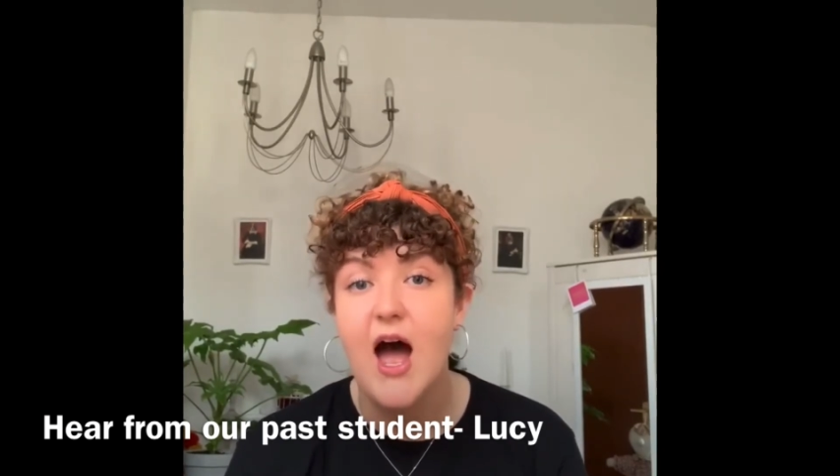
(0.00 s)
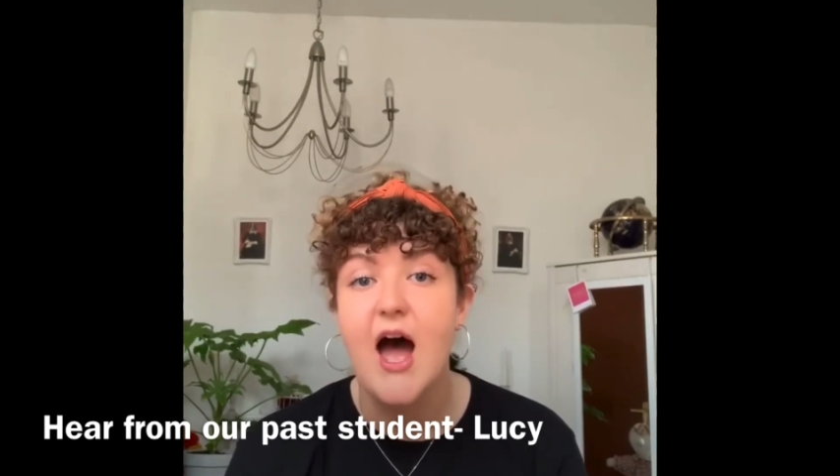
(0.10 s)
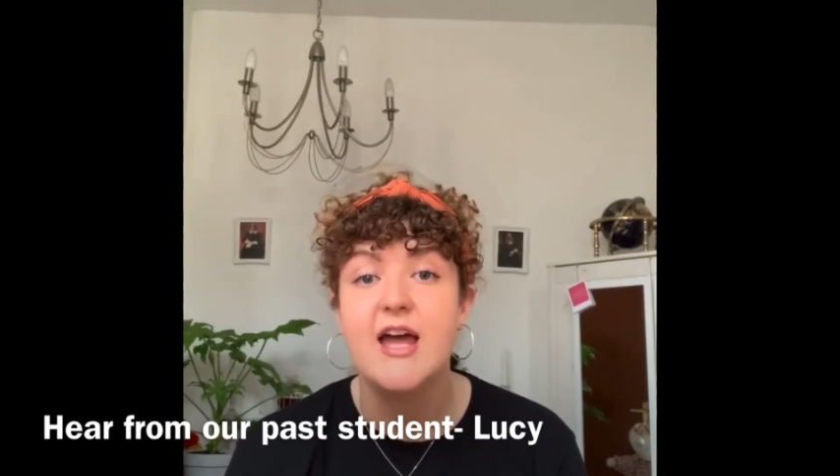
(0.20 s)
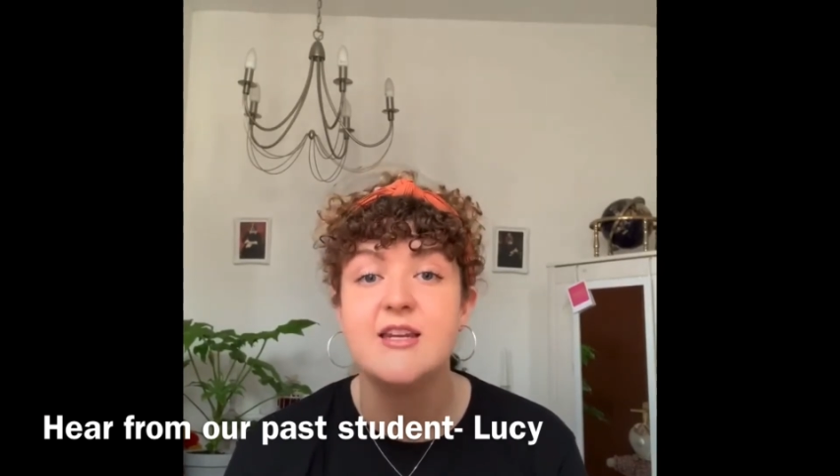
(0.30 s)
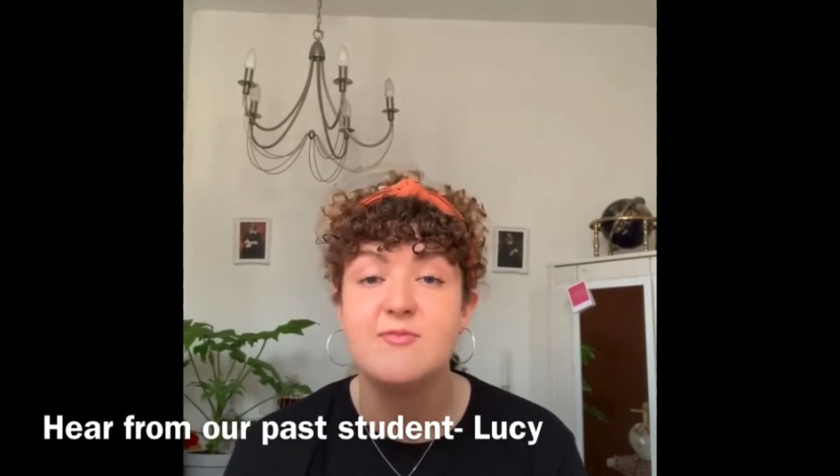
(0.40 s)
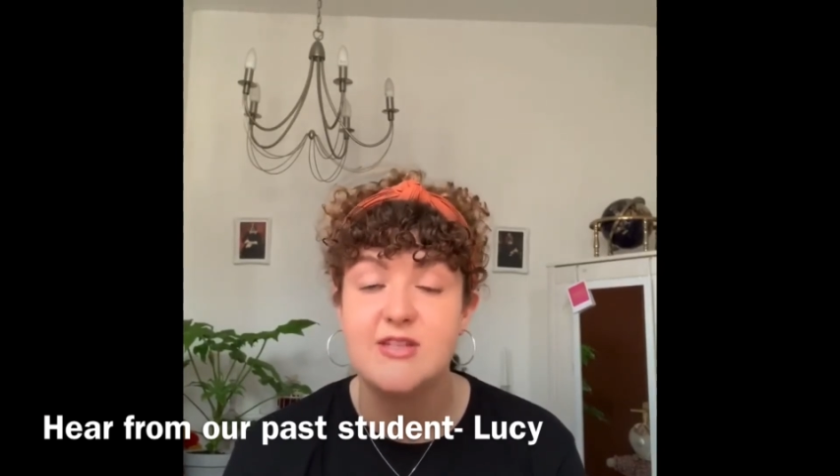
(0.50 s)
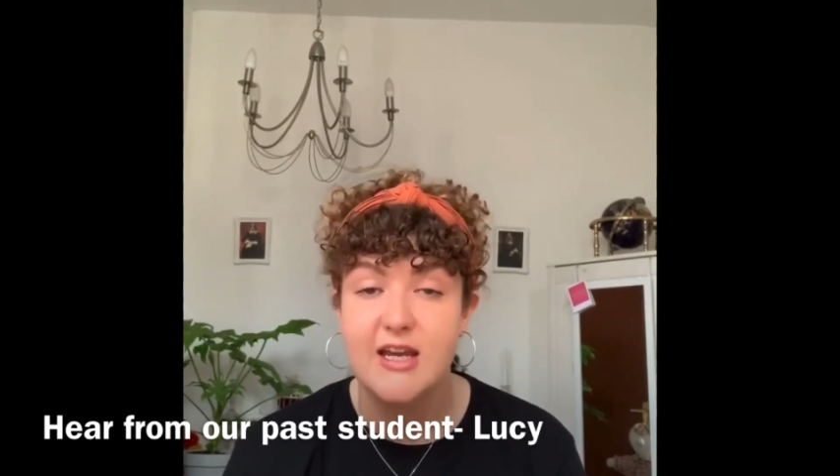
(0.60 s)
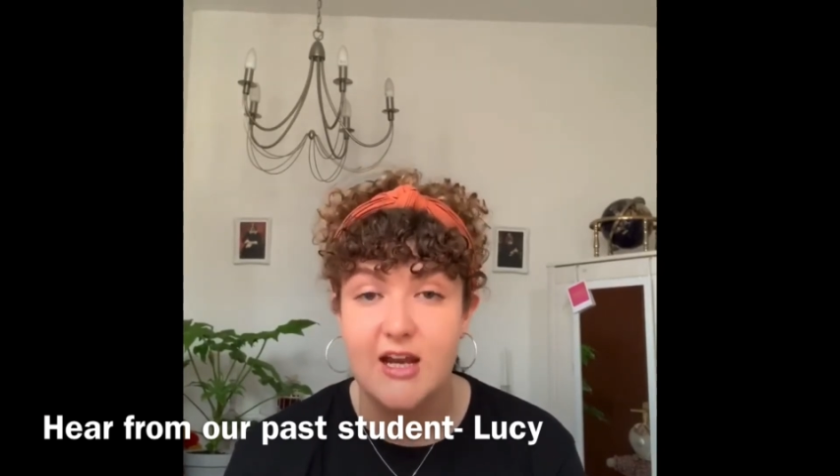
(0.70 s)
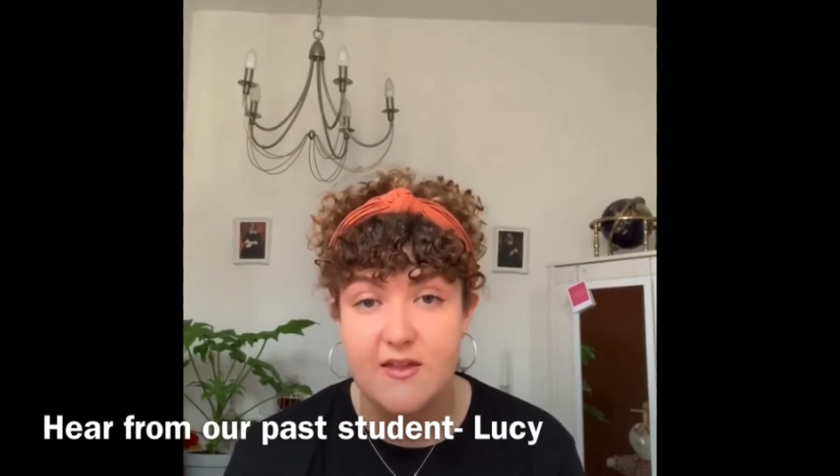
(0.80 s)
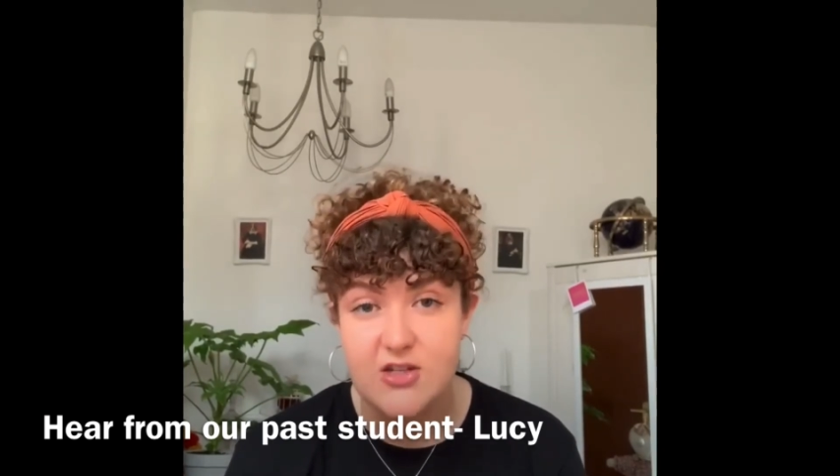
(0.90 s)
and in
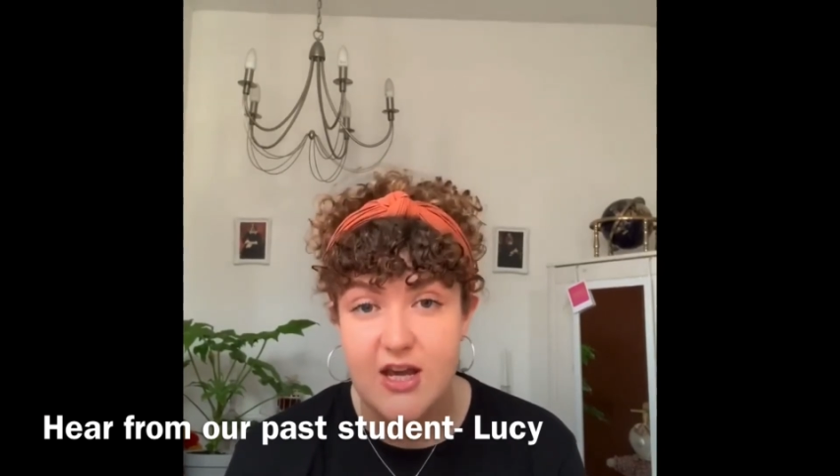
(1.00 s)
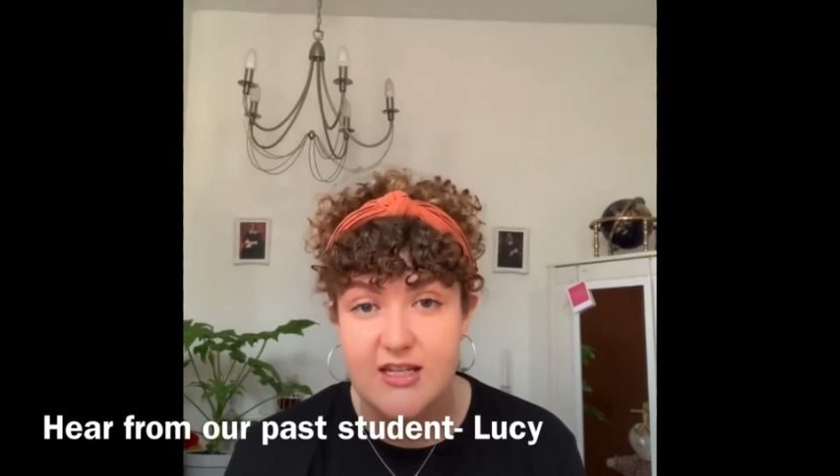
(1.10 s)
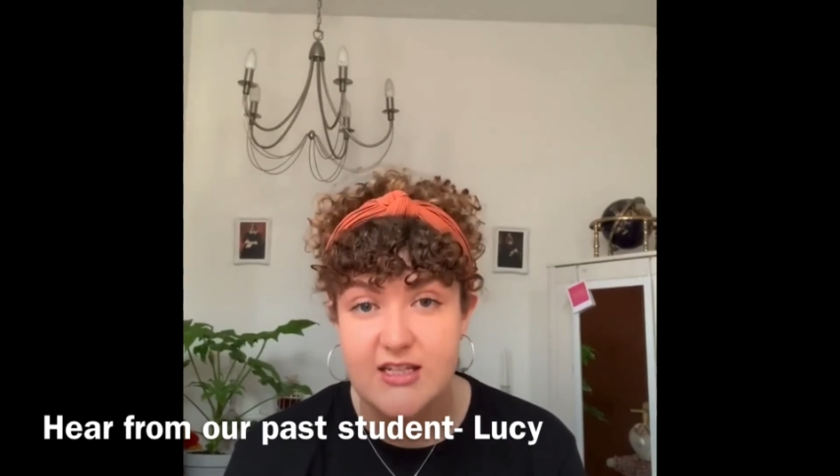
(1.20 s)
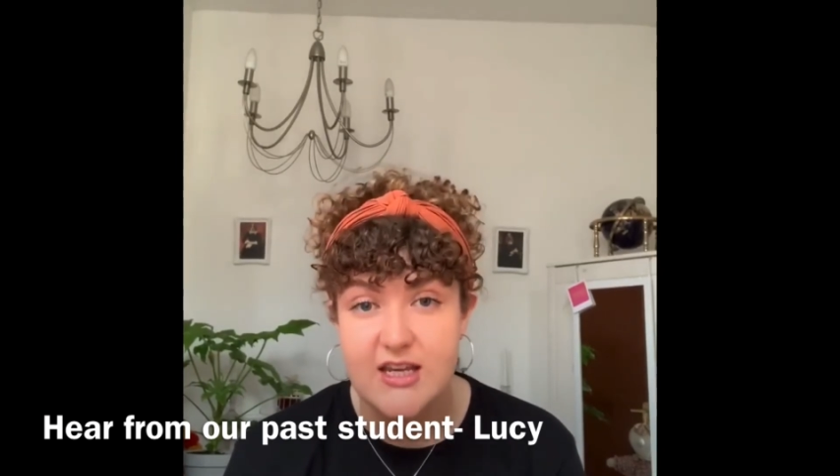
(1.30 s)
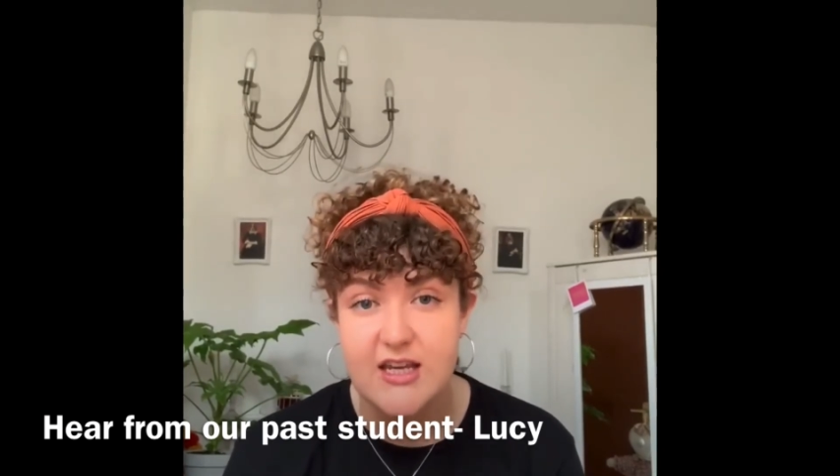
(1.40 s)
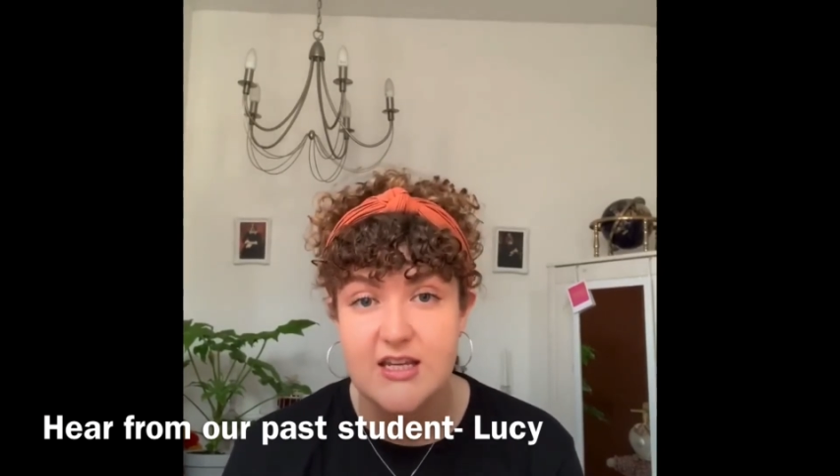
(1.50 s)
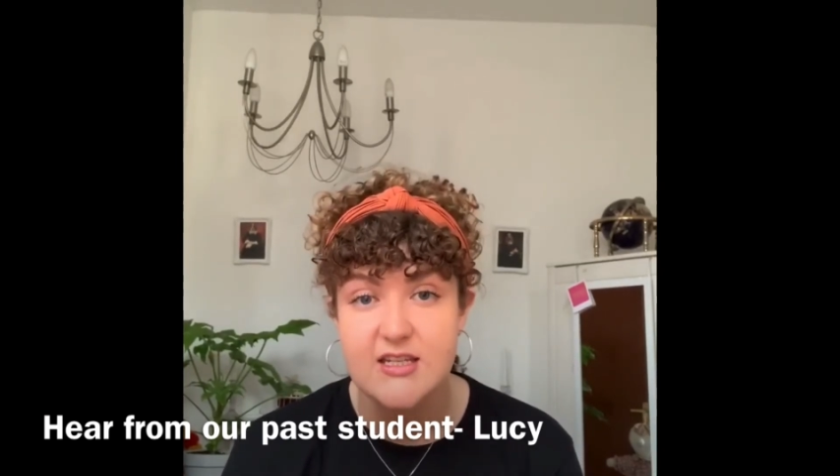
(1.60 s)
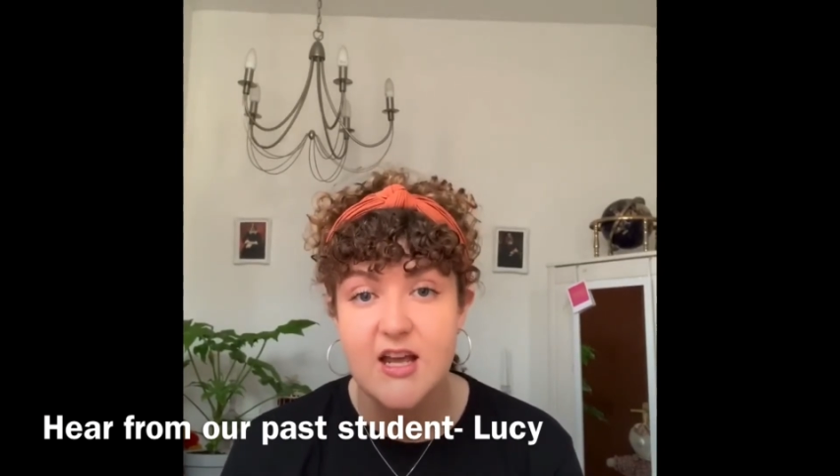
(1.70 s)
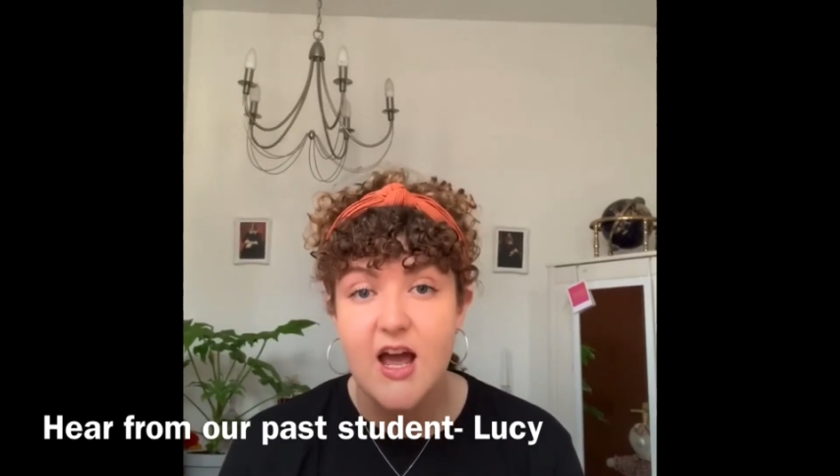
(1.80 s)
particular the GSTs,